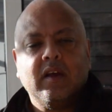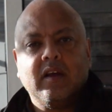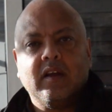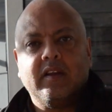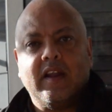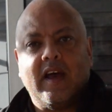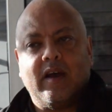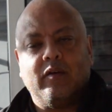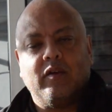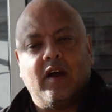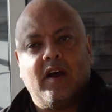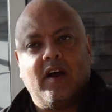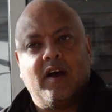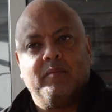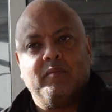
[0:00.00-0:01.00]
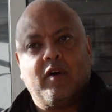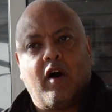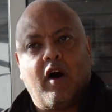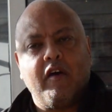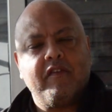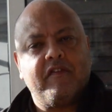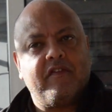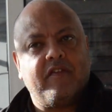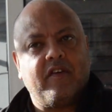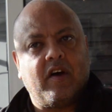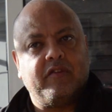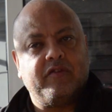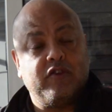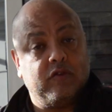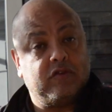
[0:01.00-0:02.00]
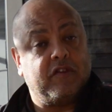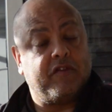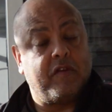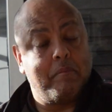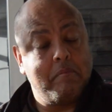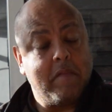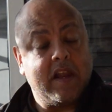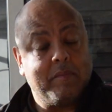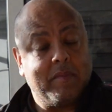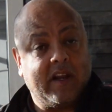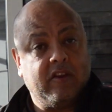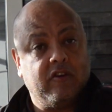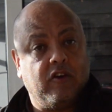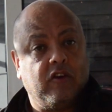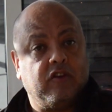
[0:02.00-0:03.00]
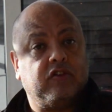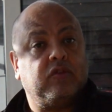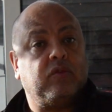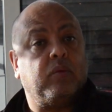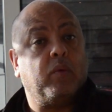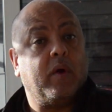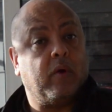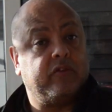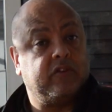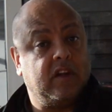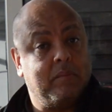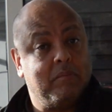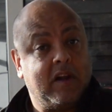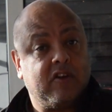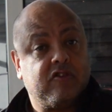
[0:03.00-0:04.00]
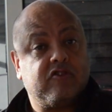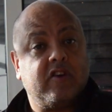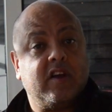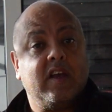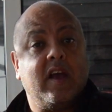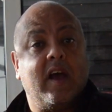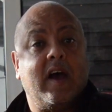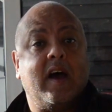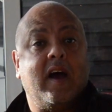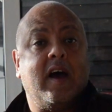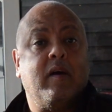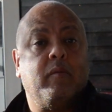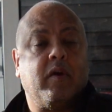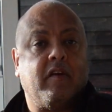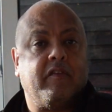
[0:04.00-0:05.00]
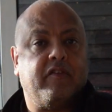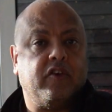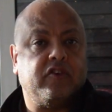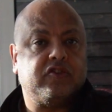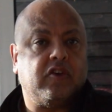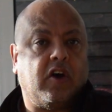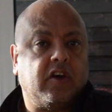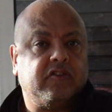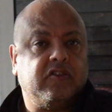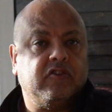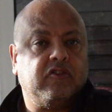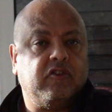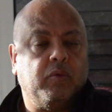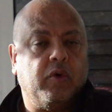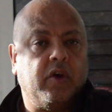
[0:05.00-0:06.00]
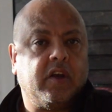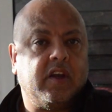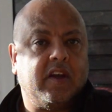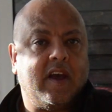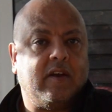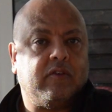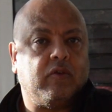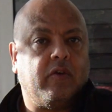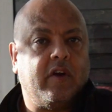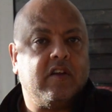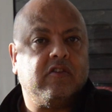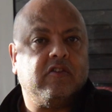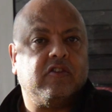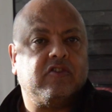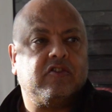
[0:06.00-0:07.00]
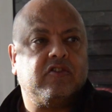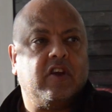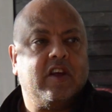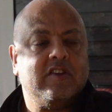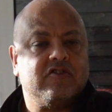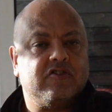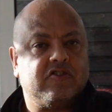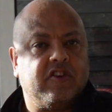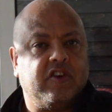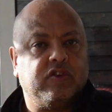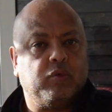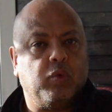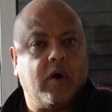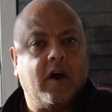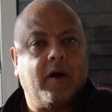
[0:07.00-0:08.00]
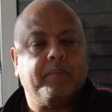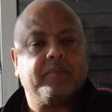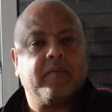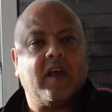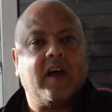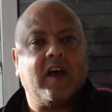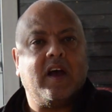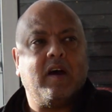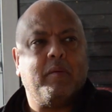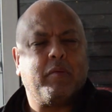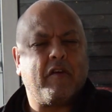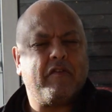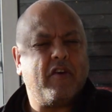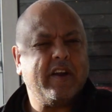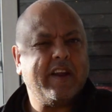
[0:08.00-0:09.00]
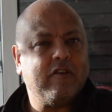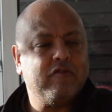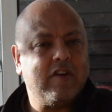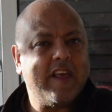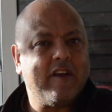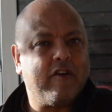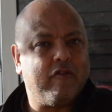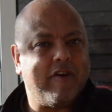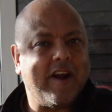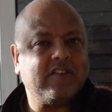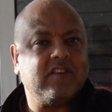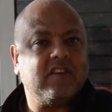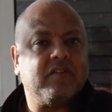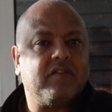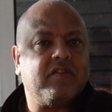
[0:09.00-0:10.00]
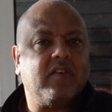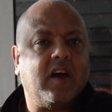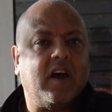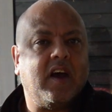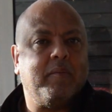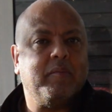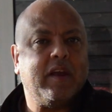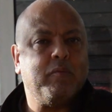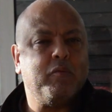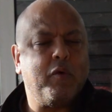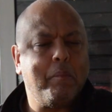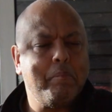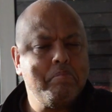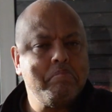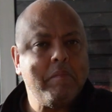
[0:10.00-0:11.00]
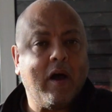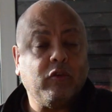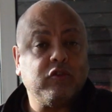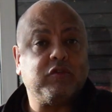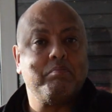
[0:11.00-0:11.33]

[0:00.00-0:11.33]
Now I've used it for many years when I was in the military and when I first started to work in the outdoor industry as well, but I find it really aggressive. It will melt